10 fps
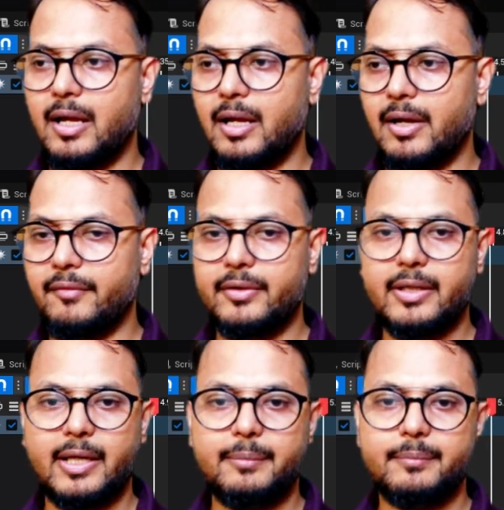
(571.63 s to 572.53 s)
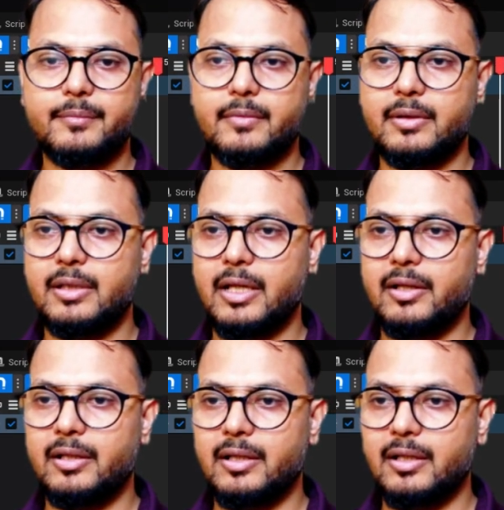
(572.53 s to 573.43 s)
every time.
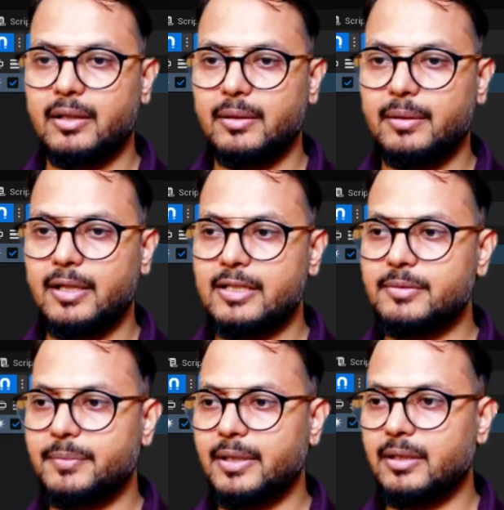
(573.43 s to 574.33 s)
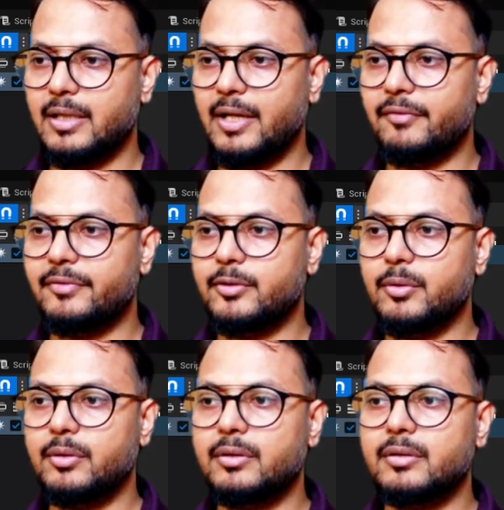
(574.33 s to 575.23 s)
Let's make life
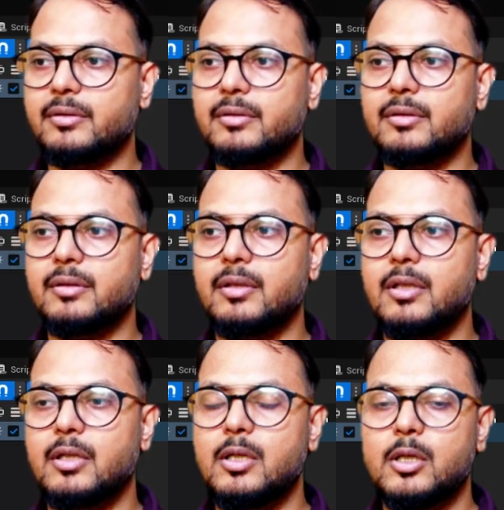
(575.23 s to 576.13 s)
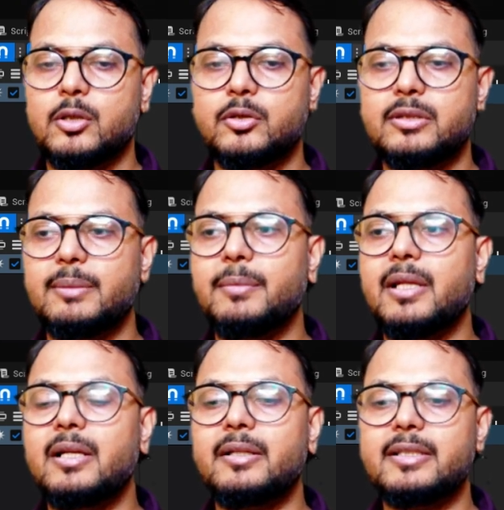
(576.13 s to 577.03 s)
short. So
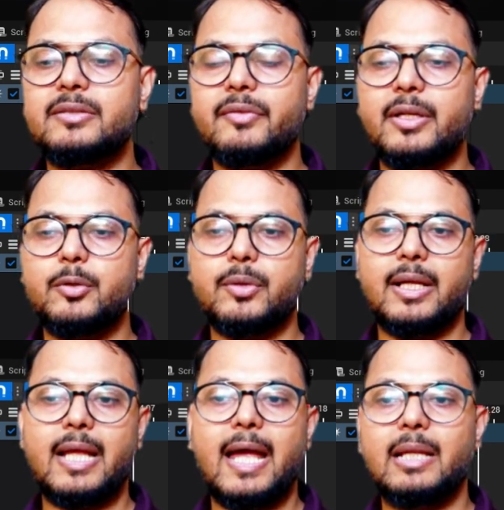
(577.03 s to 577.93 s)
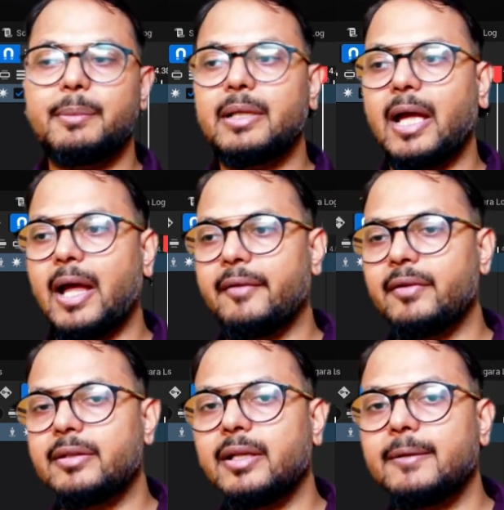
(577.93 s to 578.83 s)
similarly, this way you can animate
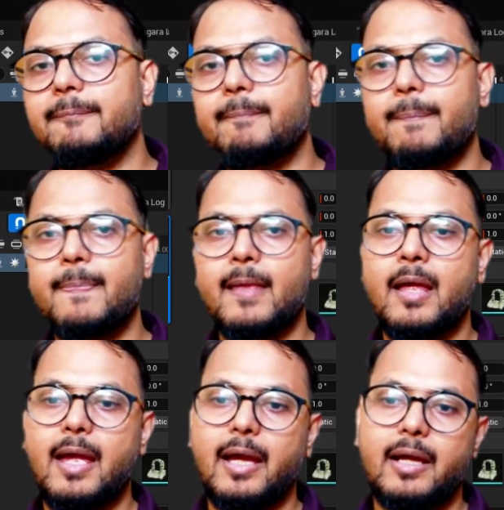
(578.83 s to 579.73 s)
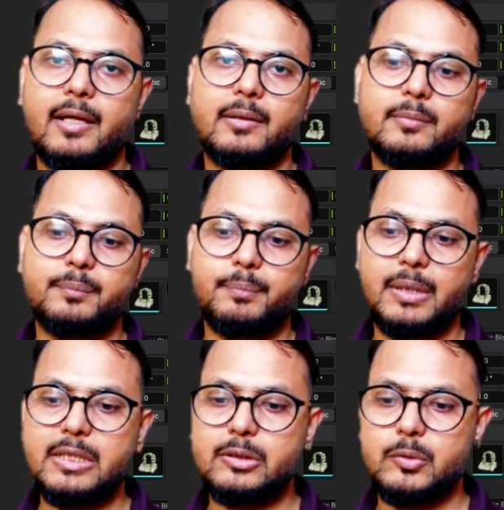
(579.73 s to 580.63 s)
everything. And
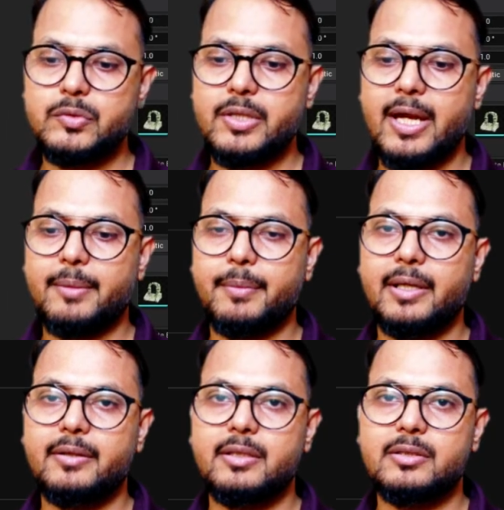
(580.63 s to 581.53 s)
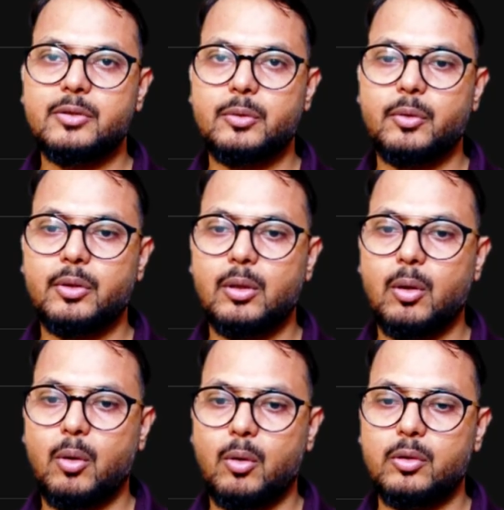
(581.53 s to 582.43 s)
please do check my this tutorial
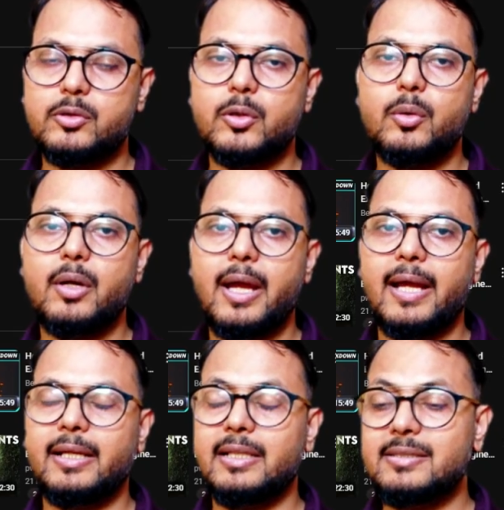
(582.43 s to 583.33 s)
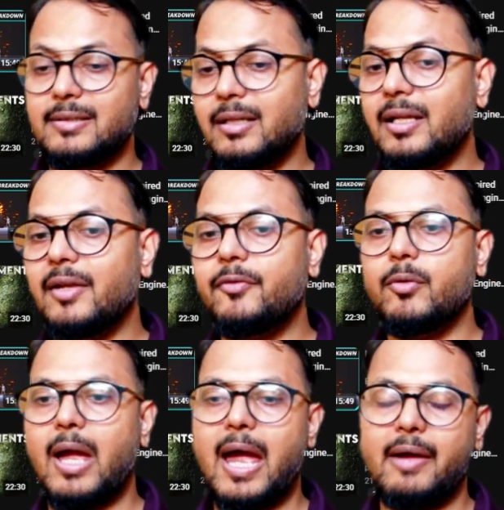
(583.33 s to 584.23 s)
also. And still, if you
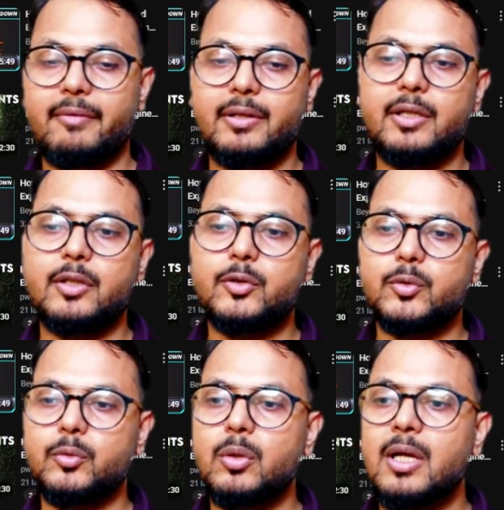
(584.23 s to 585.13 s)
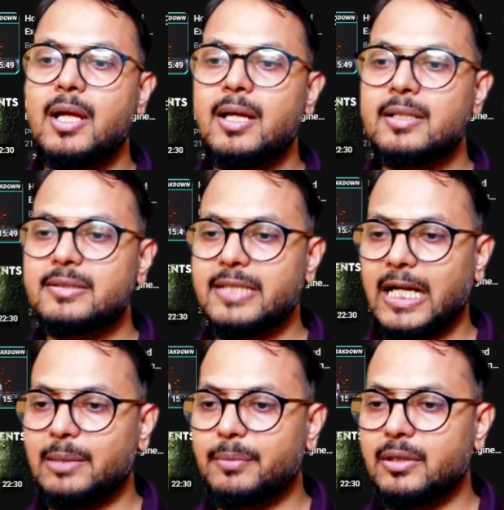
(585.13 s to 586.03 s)
have any issue,
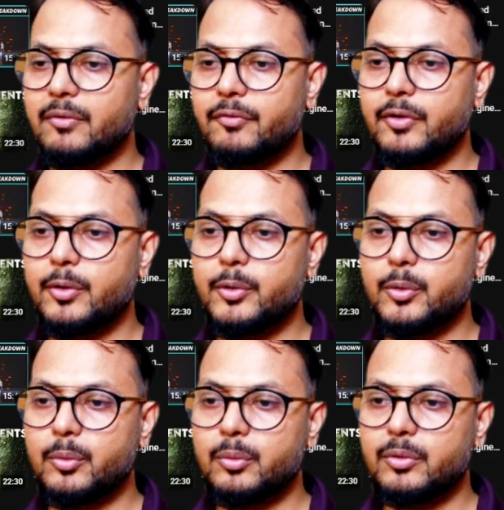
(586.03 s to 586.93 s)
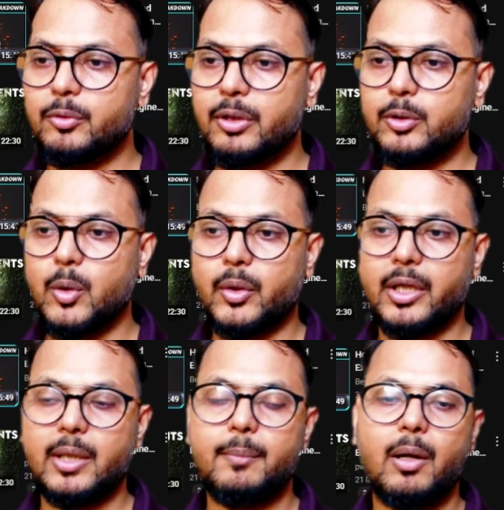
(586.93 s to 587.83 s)
send me the video you are
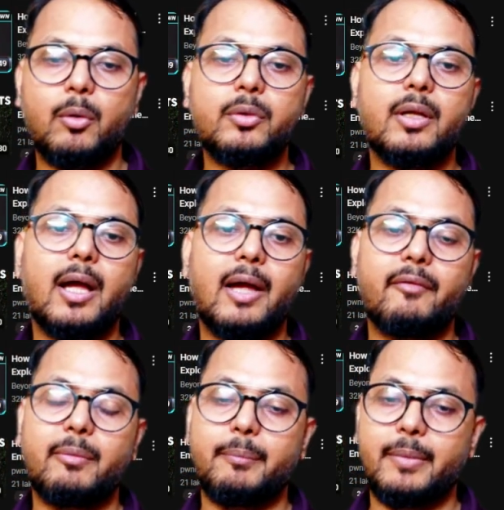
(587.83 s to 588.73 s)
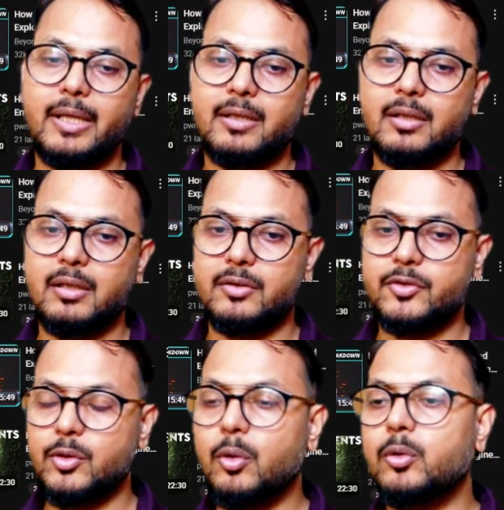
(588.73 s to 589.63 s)
talking about. I will make
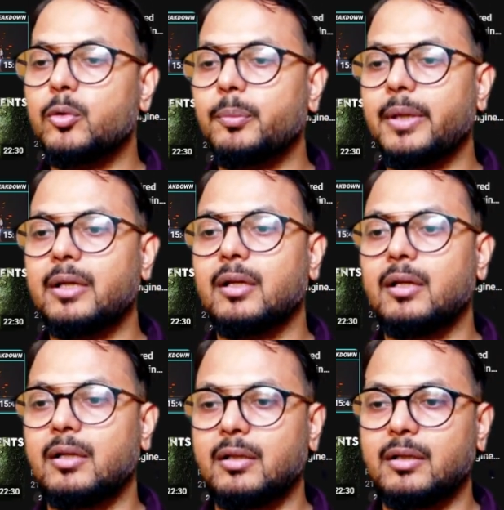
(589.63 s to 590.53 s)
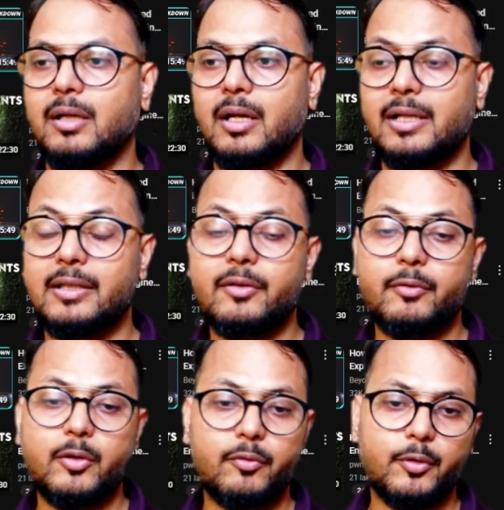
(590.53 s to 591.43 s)
sure to make another
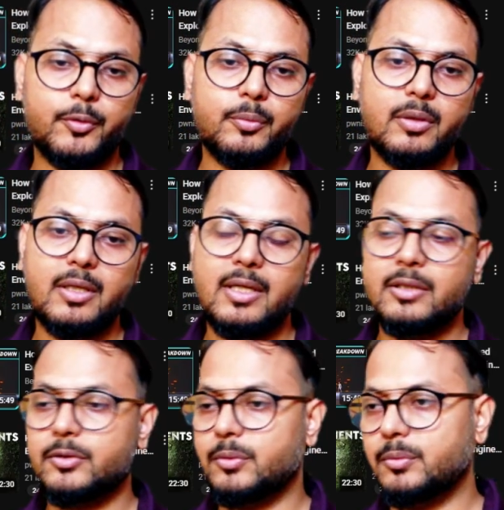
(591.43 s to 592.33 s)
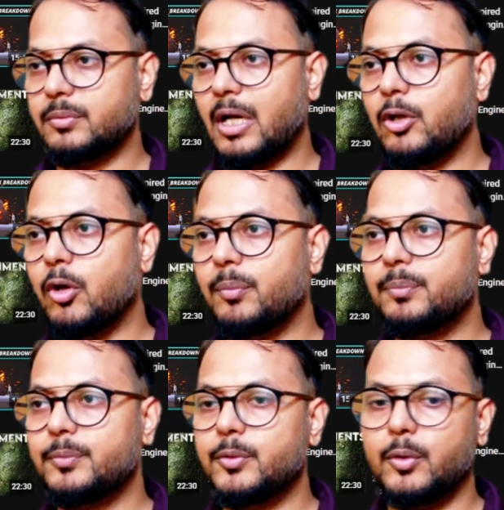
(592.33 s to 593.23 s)
video for you. So I hope
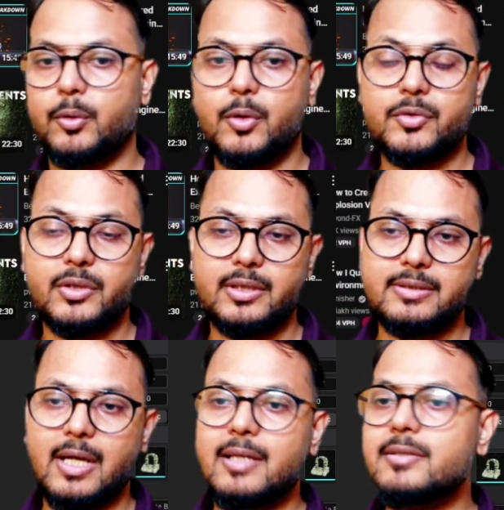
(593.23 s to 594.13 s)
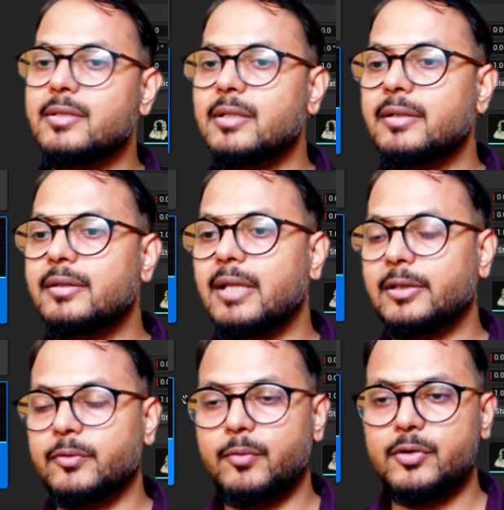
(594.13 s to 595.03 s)
your question is answered. Thanks
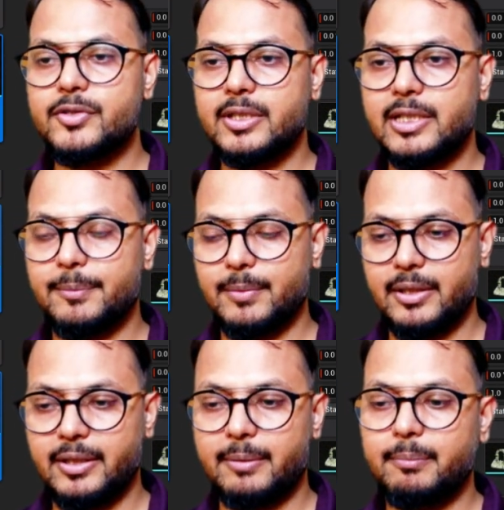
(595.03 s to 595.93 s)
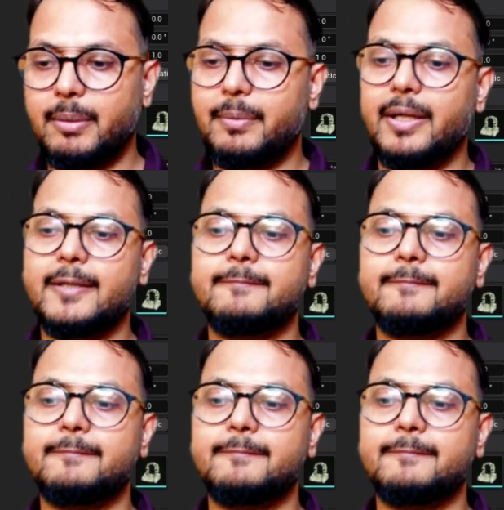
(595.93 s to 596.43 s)
for watching. Keep learning. Bye bye.